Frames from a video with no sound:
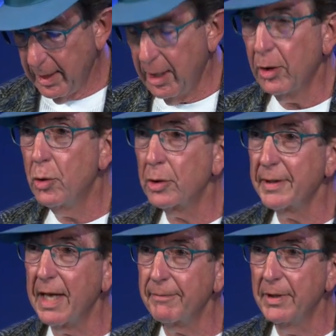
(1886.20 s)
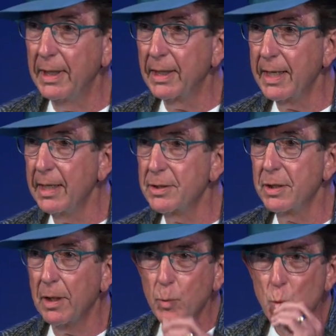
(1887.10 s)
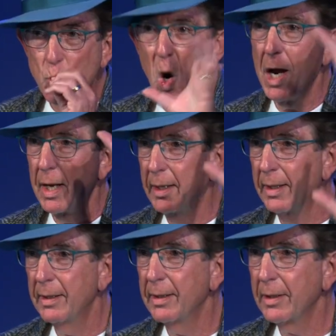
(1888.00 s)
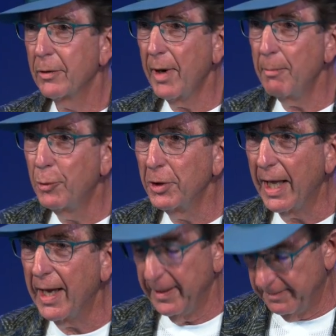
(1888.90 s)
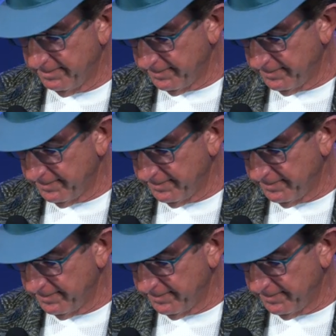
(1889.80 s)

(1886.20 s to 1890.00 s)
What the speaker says: it cooked that vanilla into creme brulee,